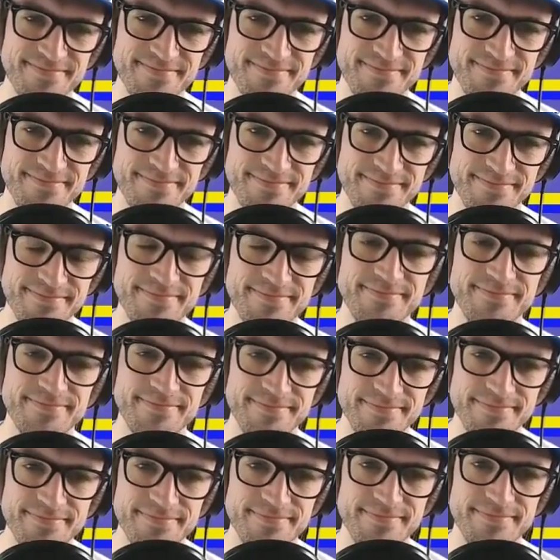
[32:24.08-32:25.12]

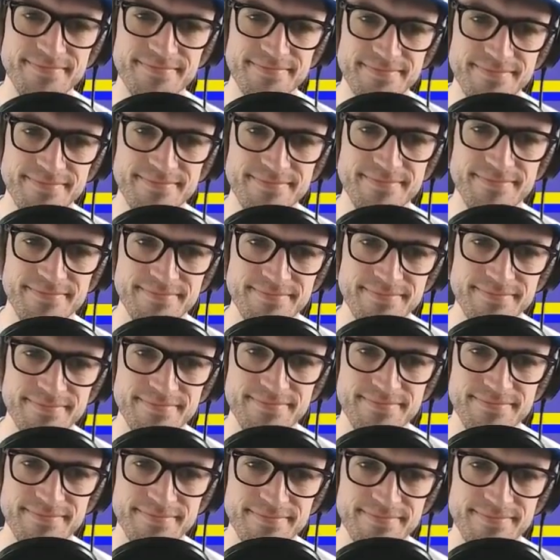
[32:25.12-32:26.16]

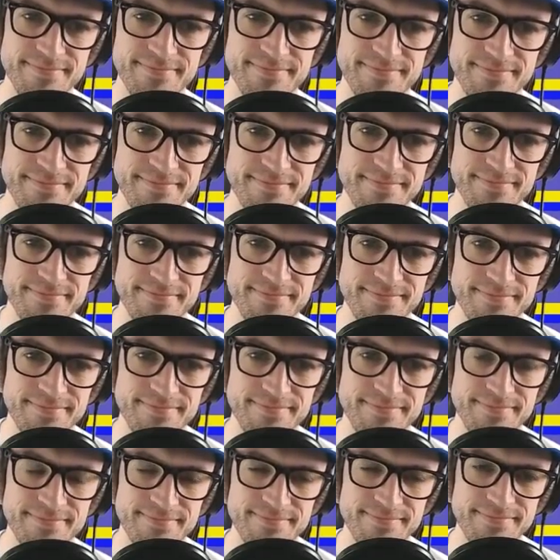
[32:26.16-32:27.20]

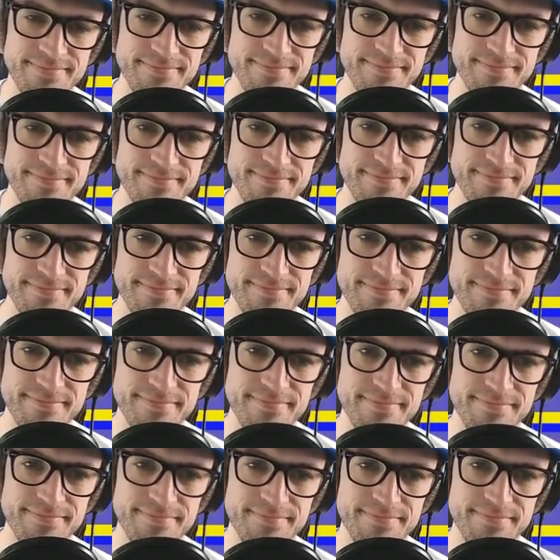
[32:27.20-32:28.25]

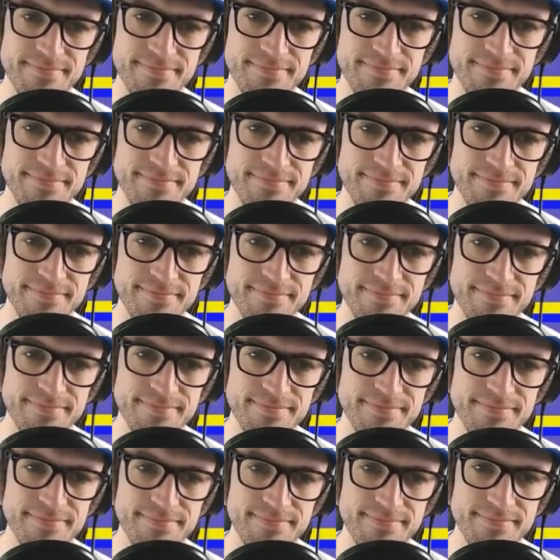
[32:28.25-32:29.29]

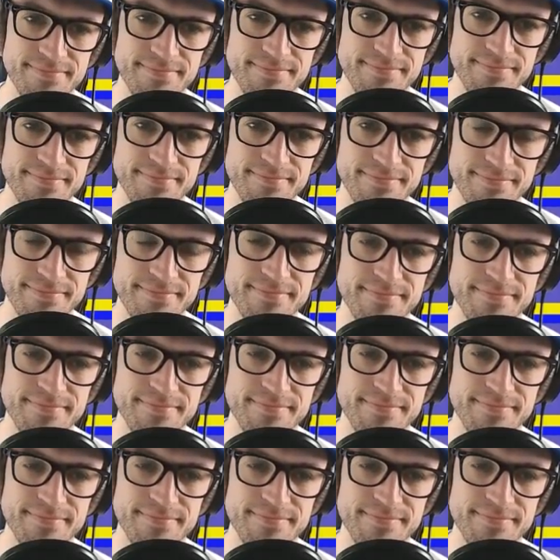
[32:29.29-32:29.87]
(not speaking)